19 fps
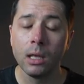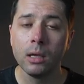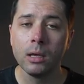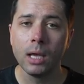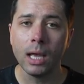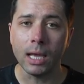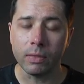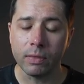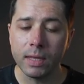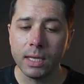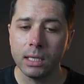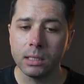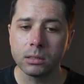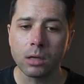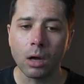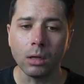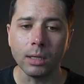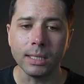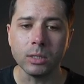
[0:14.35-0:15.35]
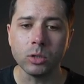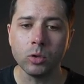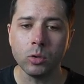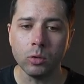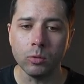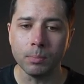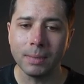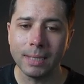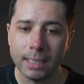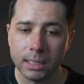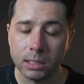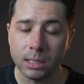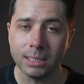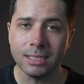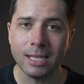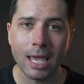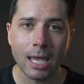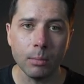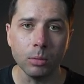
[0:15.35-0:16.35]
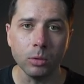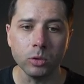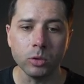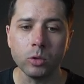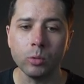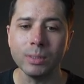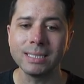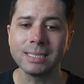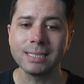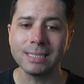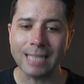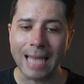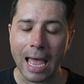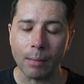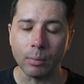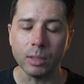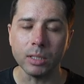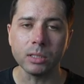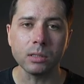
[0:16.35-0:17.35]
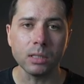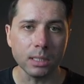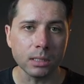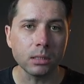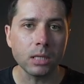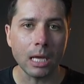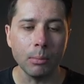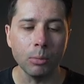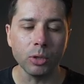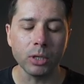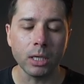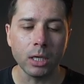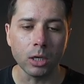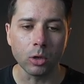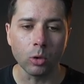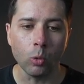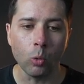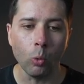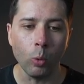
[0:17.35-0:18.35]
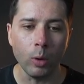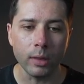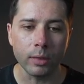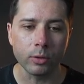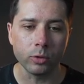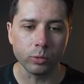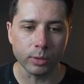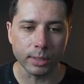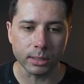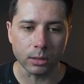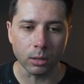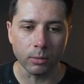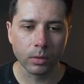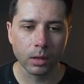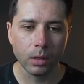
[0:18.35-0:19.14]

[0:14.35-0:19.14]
And these called into PG table to establish this table here with Drizzle.